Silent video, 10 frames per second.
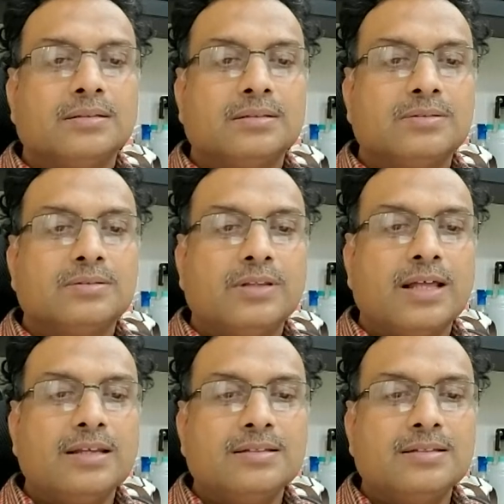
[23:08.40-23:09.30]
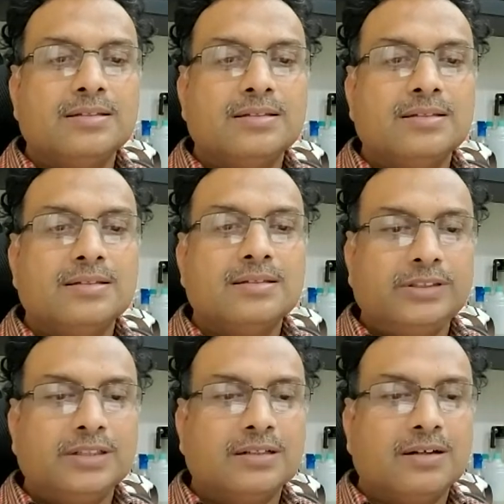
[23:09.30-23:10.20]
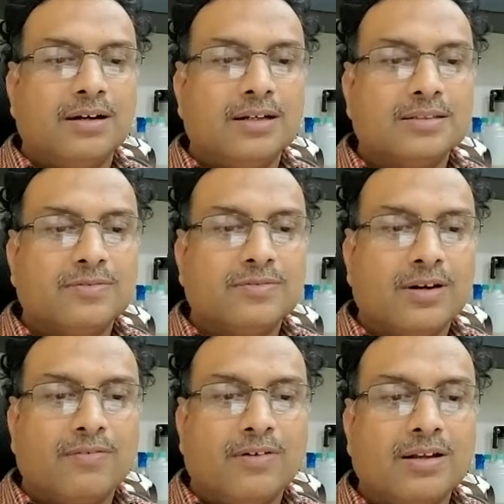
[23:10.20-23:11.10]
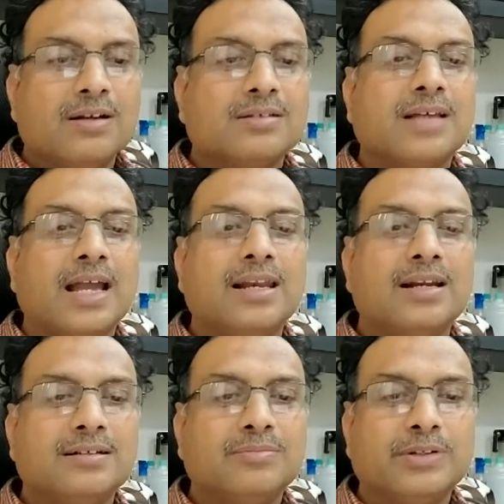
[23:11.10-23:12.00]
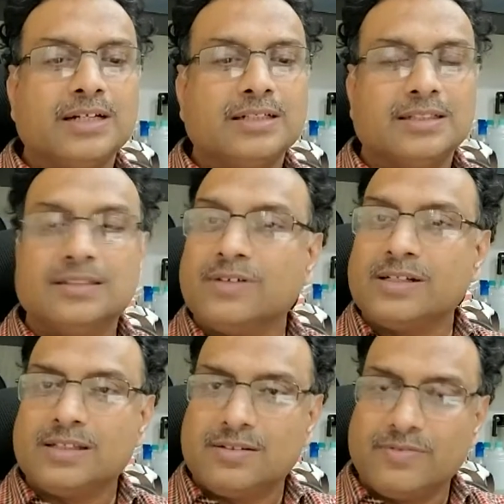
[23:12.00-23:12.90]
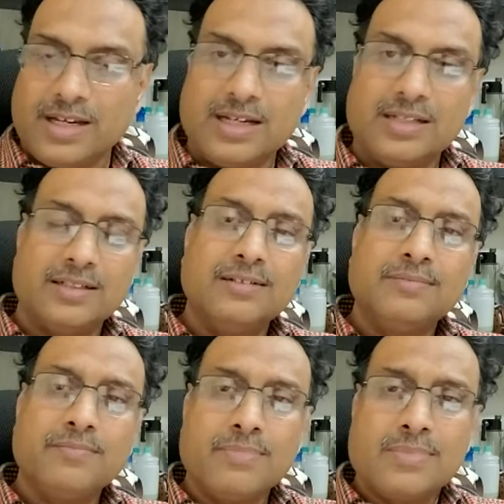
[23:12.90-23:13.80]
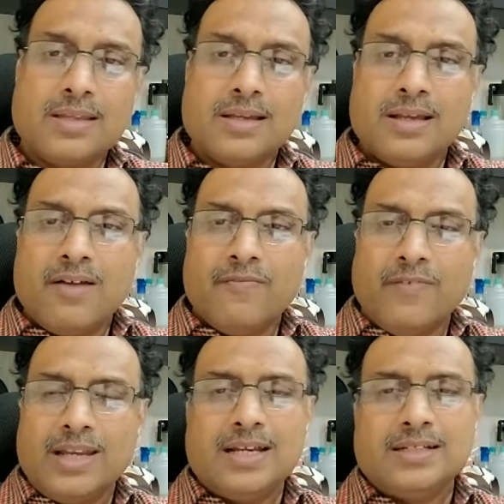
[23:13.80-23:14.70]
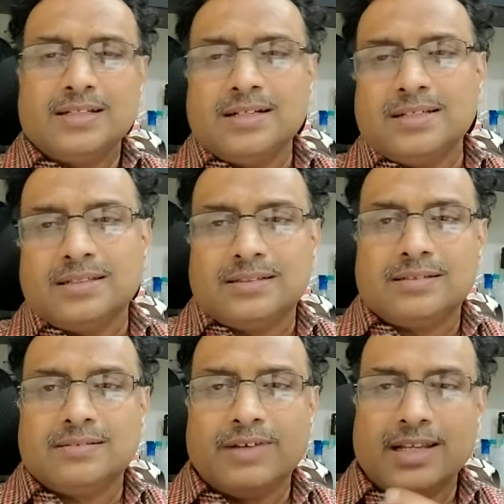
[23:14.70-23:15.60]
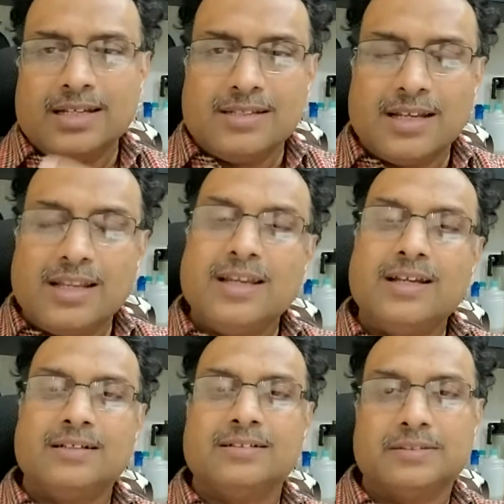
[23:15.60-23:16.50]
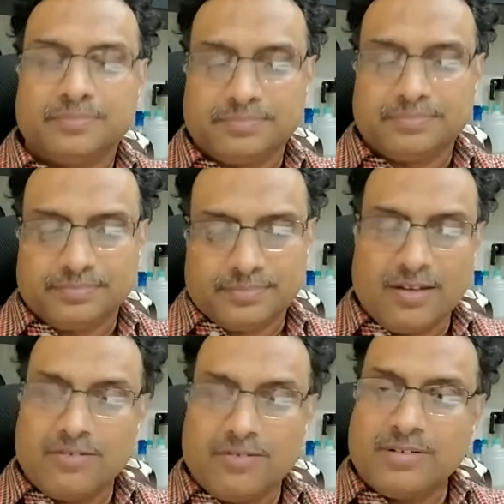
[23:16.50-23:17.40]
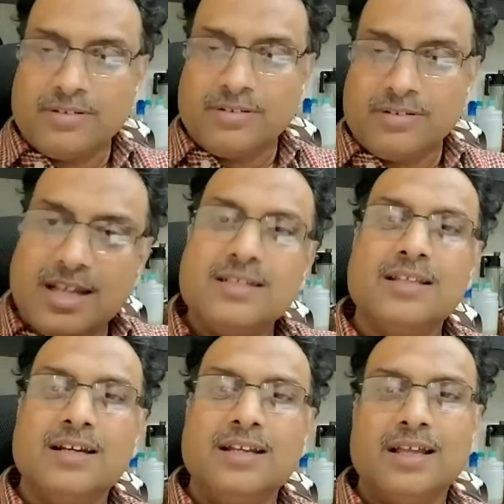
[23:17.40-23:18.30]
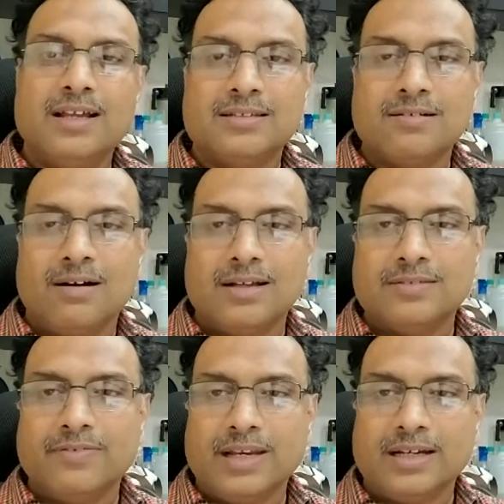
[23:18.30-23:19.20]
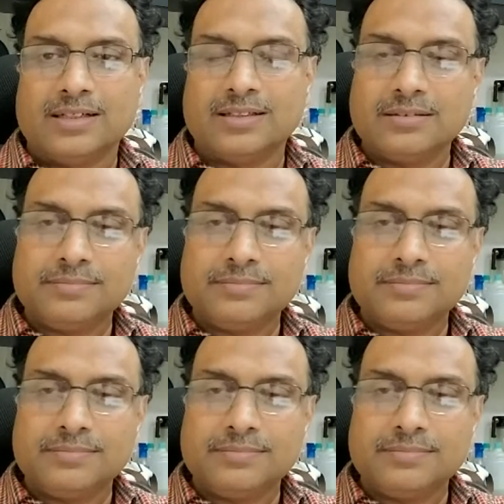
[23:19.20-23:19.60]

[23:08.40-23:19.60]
So there is a question called as what are silent mutations versus variation. Variation is a very generic term. Any change in the DNA is called as variation.